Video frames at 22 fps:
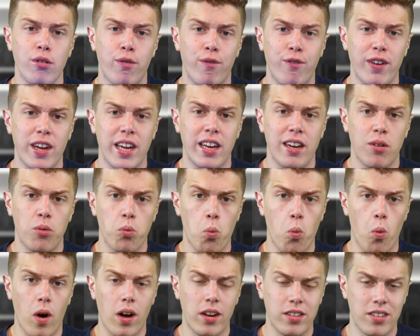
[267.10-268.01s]
feet
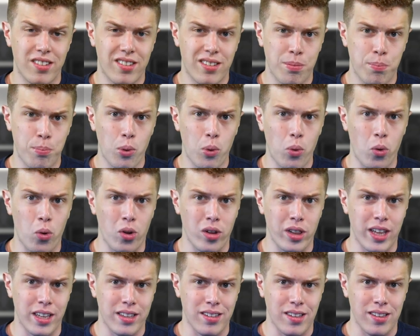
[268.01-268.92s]
in one
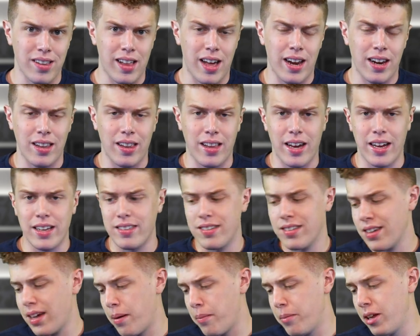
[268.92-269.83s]
spool, that's a lot of
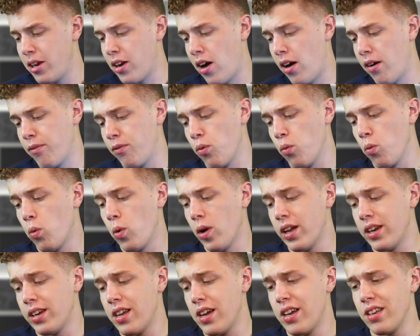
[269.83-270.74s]
lights coming off
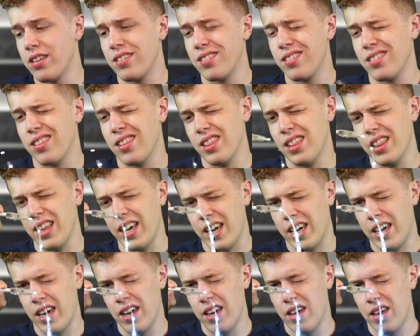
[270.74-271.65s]
one
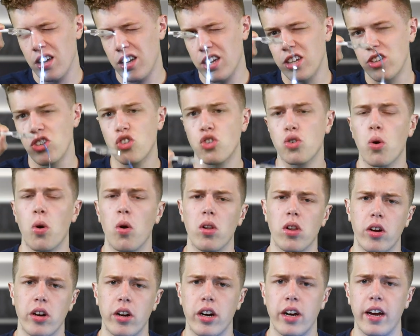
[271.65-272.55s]
slick
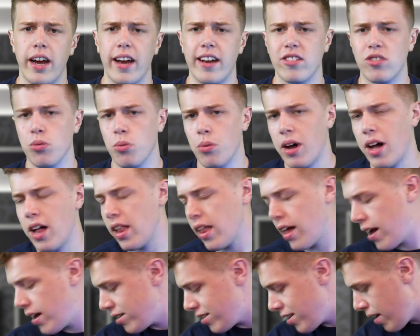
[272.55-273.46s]
controller, as
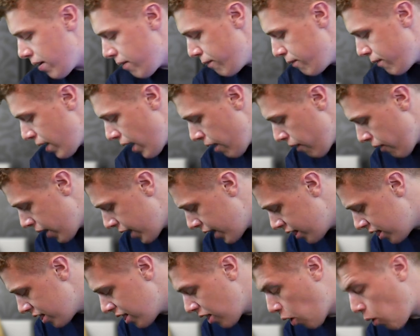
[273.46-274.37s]
well as a
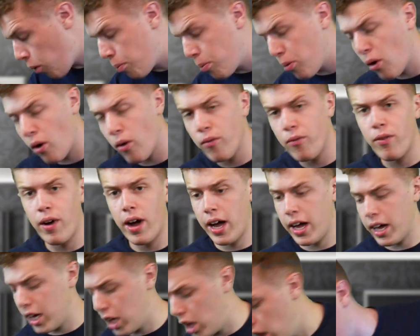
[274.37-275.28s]
very low
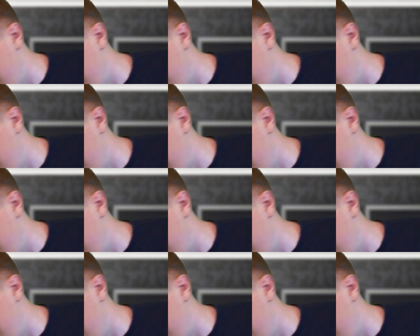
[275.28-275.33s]
profile